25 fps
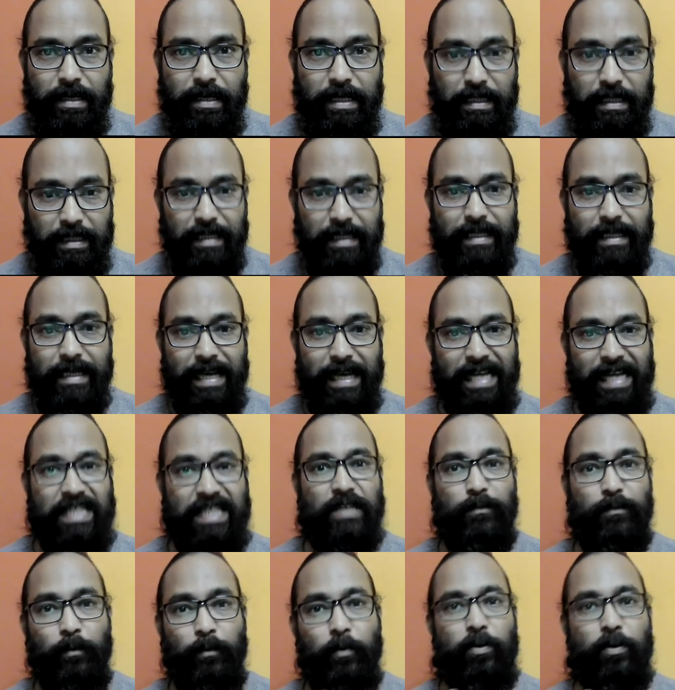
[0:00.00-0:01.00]
Then
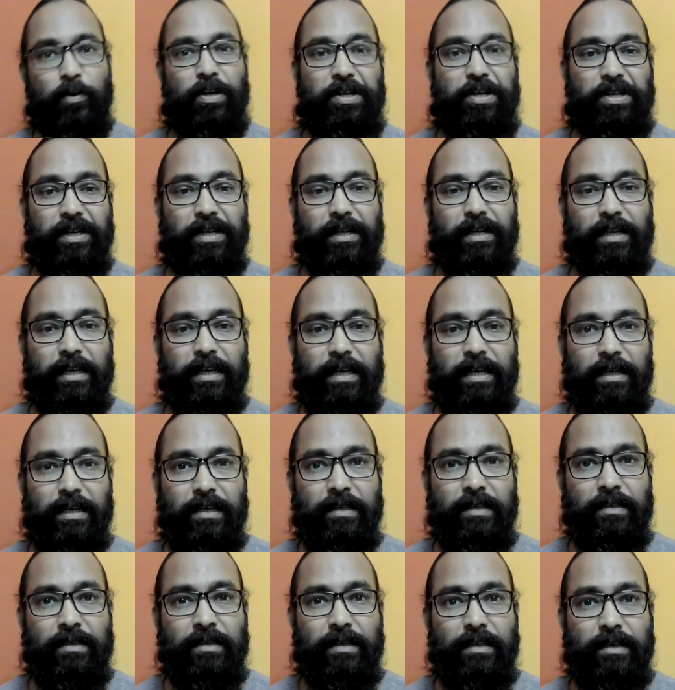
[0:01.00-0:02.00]
exploration
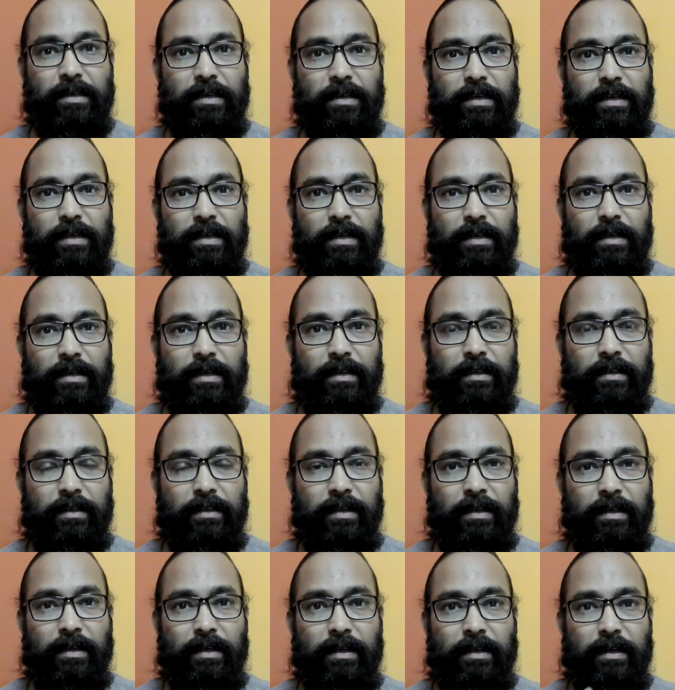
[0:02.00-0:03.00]
is
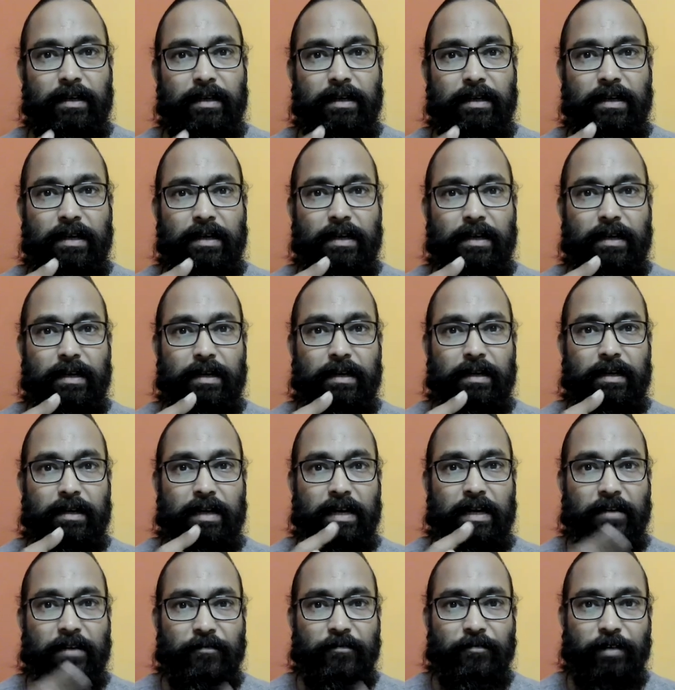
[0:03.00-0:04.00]
the
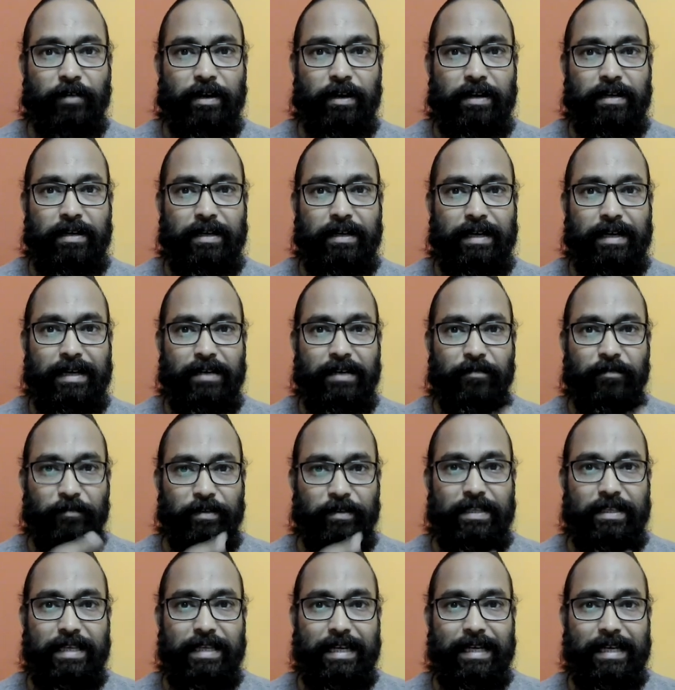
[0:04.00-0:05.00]
confronted
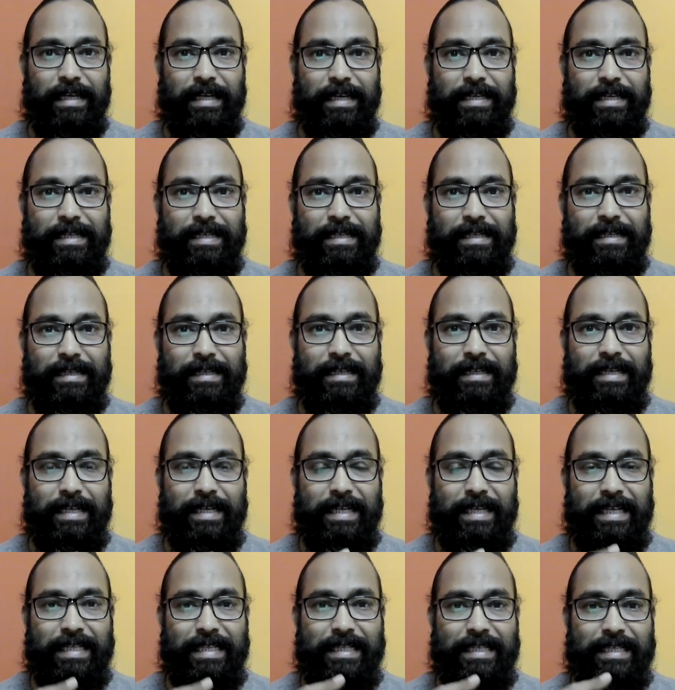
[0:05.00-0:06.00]
physical entity
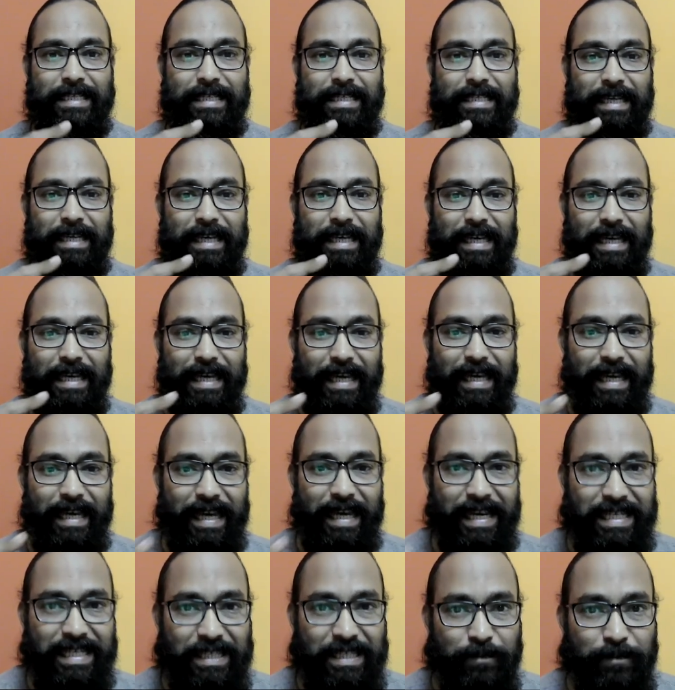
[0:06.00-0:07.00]
is
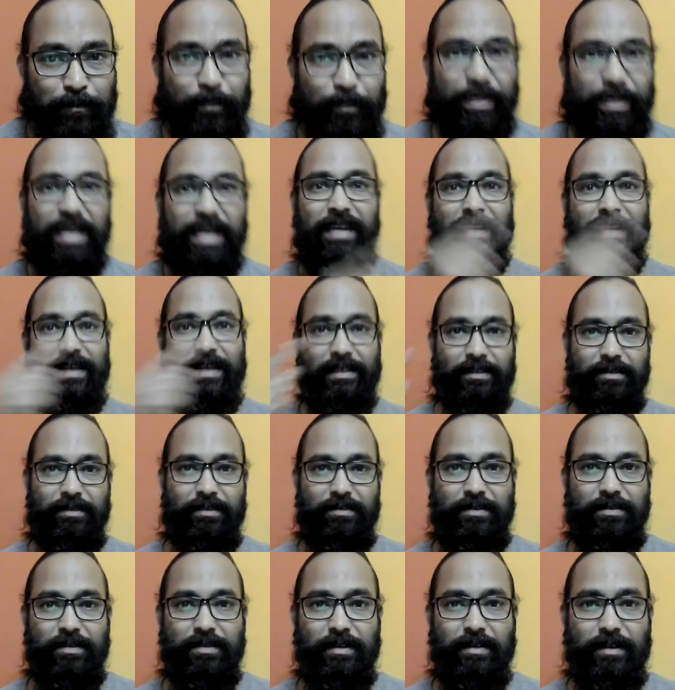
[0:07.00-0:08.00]

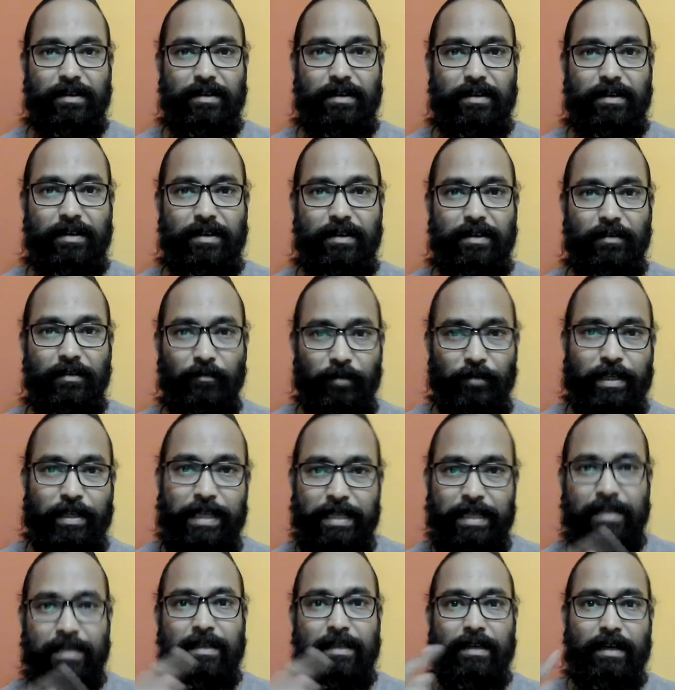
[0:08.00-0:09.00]
experienced
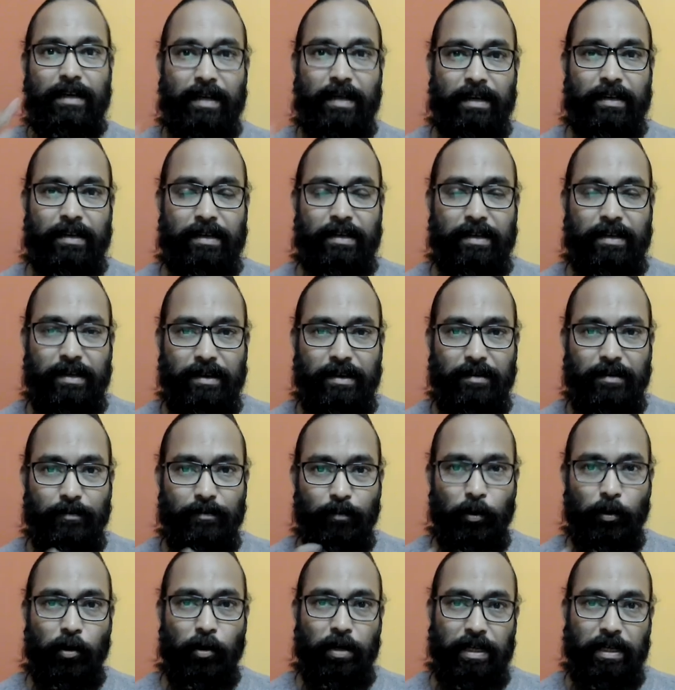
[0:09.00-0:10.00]
within the
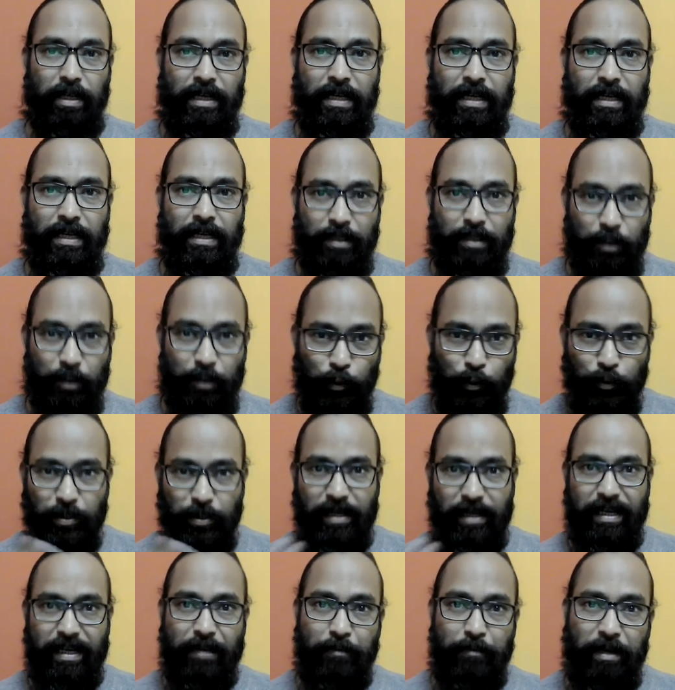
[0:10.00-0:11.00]
body through the
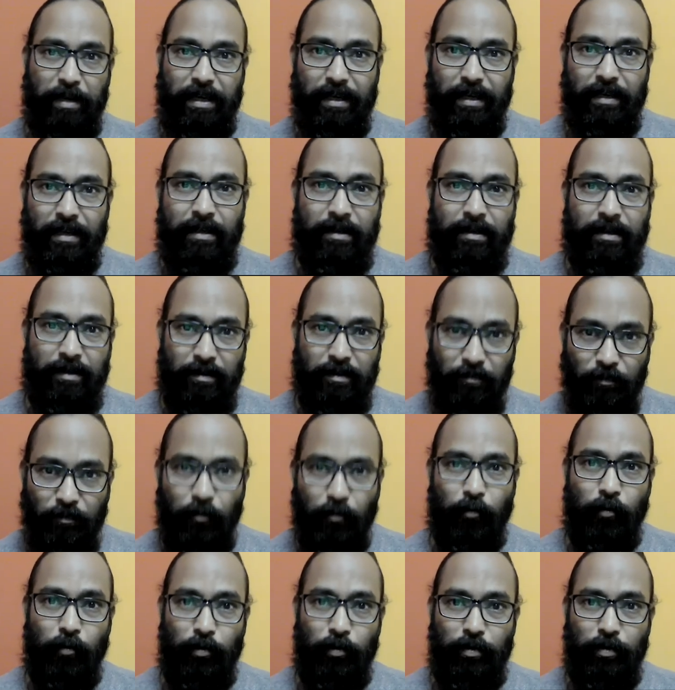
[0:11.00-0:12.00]
chemical
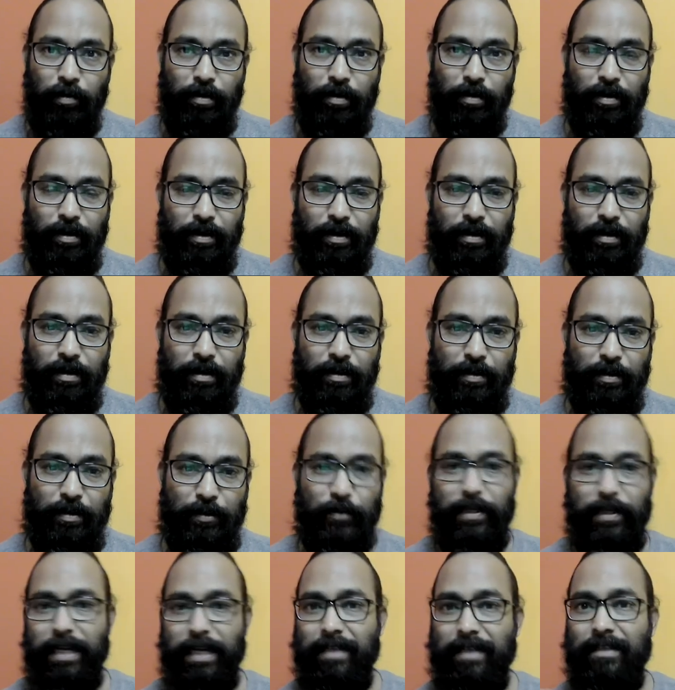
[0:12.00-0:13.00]
flow. So
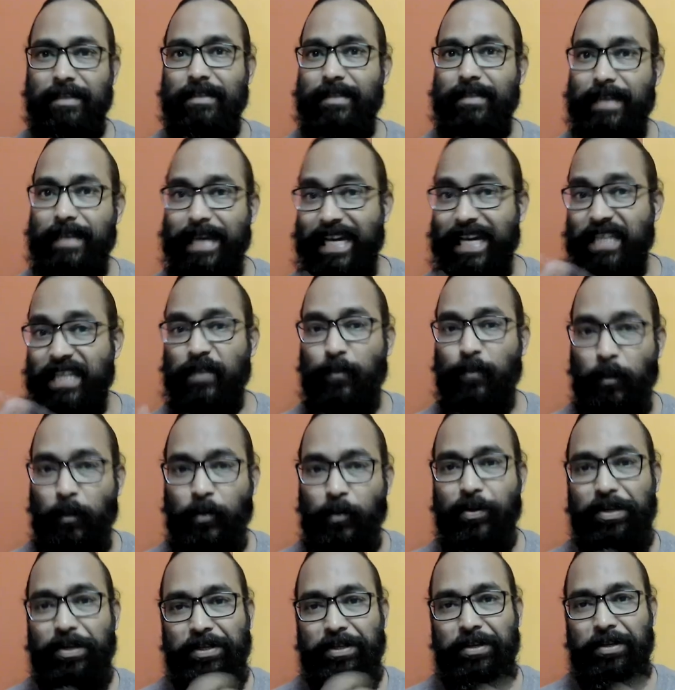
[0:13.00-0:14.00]
that is the
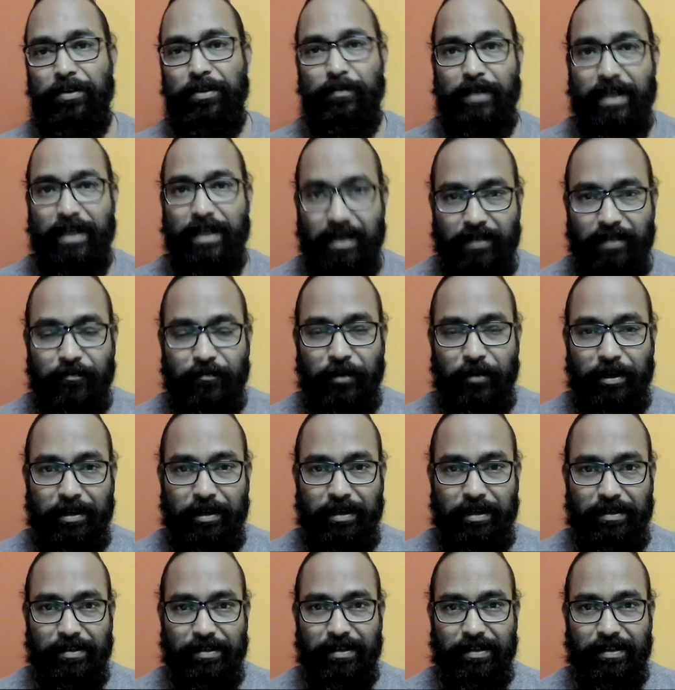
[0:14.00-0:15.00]
exploration of the
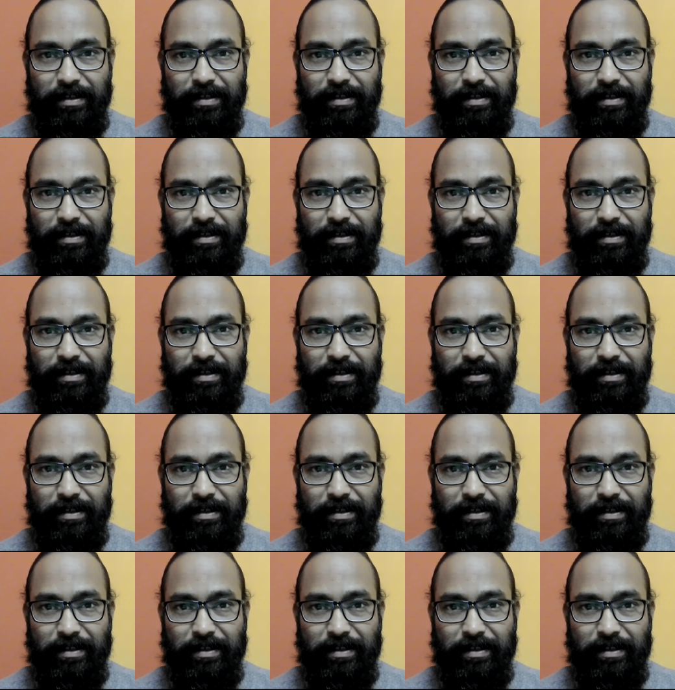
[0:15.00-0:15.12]
confrontation.